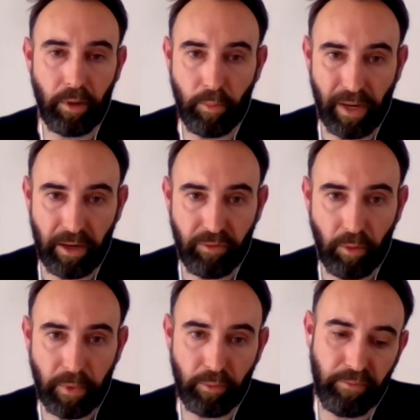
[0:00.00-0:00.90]
on the
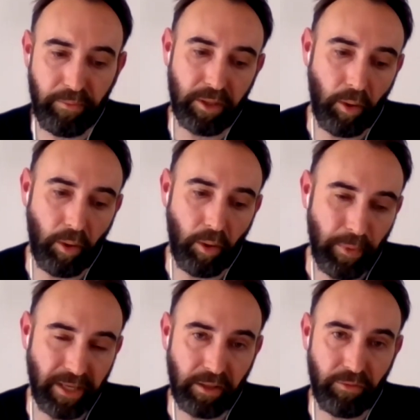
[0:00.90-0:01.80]
platform, and we've been
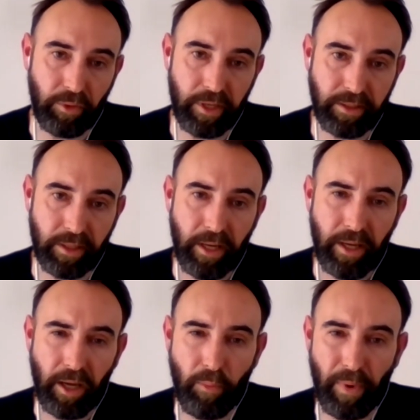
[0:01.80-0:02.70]
optimizing for this
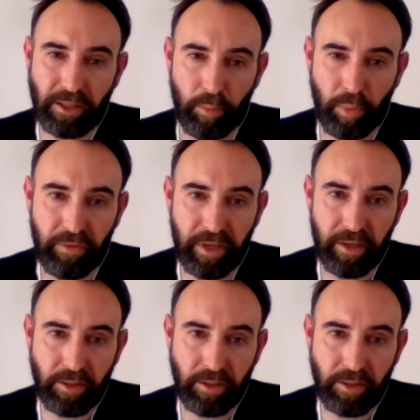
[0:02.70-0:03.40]
in the past couple of years.